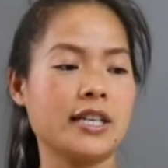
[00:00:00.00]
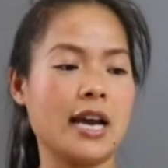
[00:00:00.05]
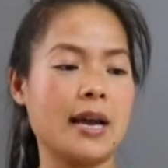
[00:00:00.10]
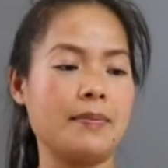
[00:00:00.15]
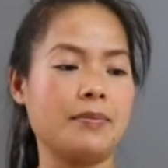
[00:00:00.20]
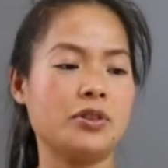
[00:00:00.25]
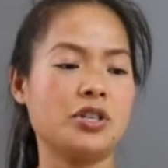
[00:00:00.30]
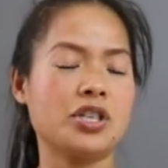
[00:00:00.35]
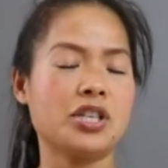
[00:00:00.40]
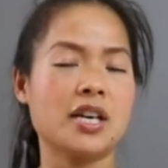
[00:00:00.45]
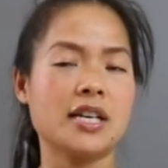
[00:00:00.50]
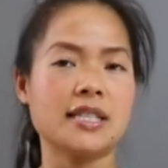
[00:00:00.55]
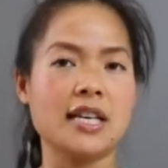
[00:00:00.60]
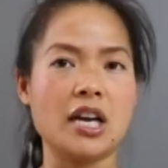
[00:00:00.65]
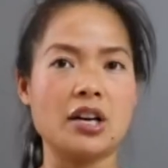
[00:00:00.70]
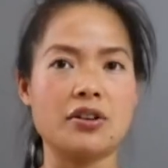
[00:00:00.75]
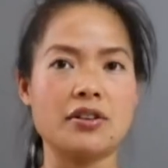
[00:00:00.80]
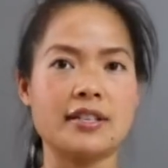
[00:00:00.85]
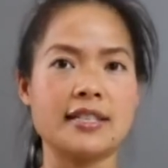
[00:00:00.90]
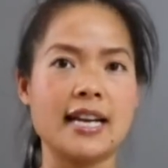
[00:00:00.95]
time just
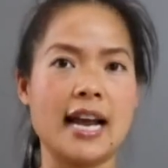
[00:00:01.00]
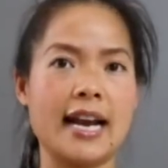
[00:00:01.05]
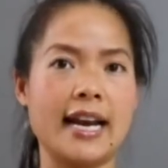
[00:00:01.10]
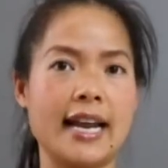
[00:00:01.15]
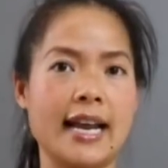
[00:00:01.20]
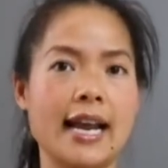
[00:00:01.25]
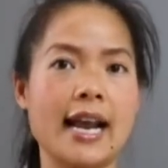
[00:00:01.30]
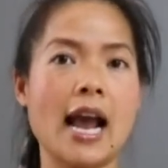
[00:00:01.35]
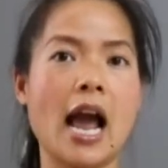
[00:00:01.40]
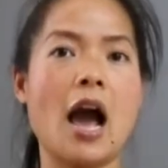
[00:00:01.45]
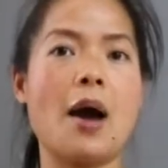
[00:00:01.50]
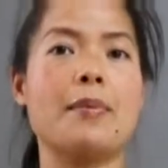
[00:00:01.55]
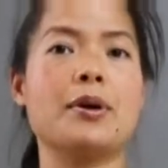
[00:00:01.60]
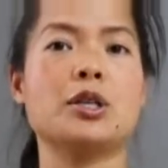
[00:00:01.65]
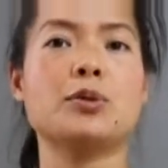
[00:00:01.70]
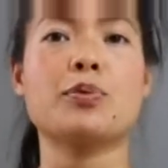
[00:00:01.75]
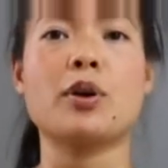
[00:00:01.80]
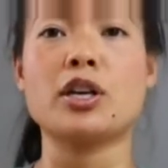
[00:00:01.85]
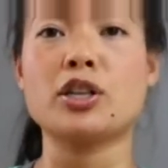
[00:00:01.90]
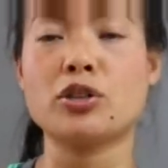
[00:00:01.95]
understanding how
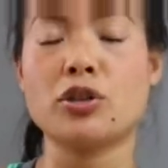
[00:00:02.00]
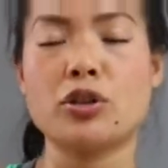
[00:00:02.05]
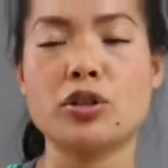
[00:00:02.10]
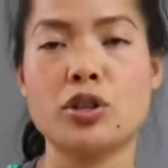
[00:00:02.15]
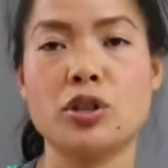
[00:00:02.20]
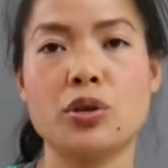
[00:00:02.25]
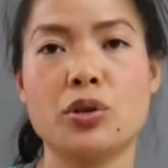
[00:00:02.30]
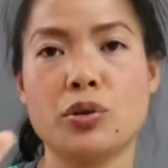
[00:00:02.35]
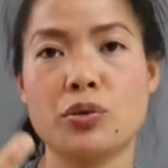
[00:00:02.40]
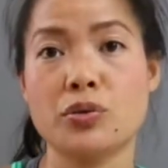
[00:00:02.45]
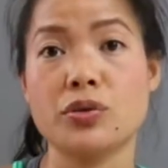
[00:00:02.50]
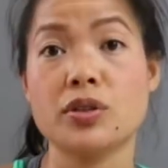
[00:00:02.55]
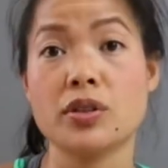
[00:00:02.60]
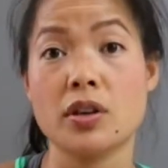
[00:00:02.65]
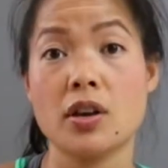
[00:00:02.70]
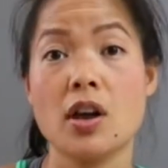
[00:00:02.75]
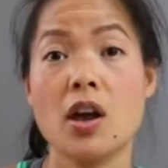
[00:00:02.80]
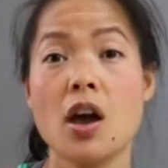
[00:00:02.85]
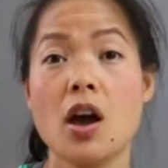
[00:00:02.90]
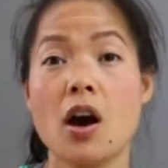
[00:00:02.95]
much pressure to use
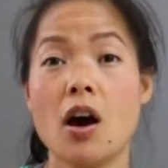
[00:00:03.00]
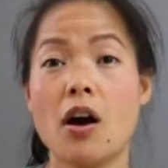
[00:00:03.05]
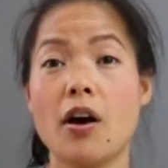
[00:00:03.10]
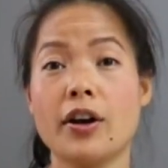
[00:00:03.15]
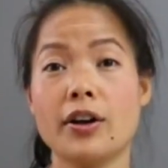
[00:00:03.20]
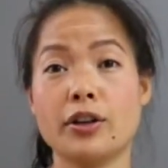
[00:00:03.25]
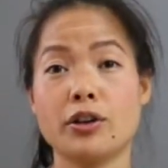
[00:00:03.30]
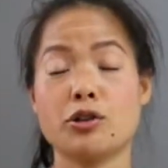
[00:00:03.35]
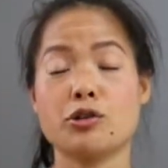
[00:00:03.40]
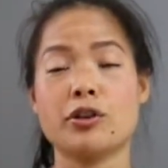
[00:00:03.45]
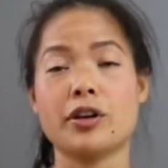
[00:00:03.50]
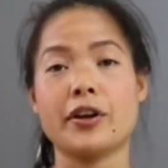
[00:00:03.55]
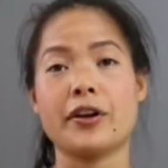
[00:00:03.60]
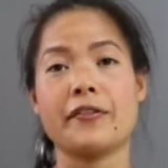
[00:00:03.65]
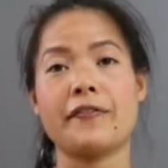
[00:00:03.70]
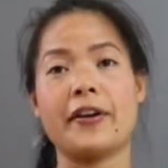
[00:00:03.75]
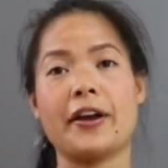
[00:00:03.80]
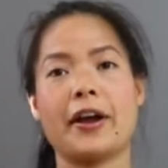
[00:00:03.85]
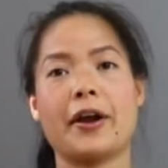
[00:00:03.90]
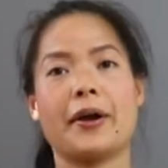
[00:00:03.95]
on your trigger
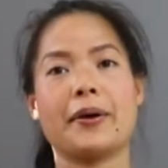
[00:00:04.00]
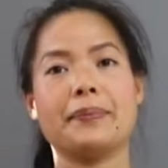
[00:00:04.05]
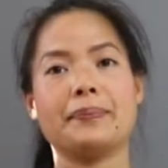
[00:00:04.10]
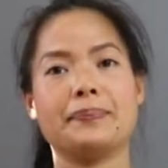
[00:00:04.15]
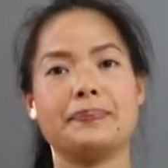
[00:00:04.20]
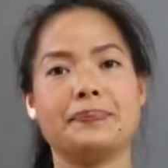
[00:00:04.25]
finger.